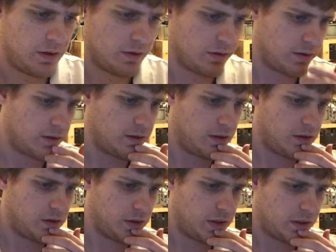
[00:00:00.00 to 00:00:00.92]
You just get
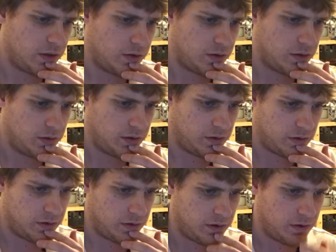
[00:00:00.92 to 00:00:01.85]
your eraser and get
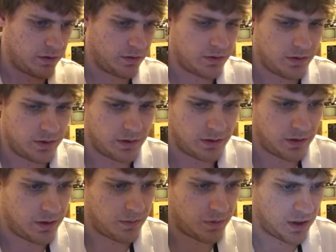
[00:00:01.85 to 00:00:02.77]
rid of those.
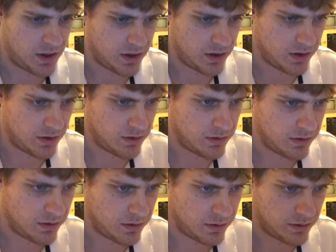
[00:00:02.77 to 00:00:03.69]
Clean up the
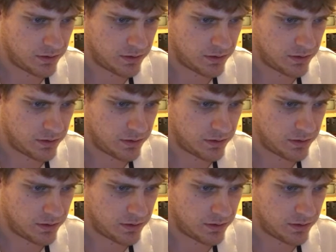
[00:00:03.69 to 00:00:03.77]
edges.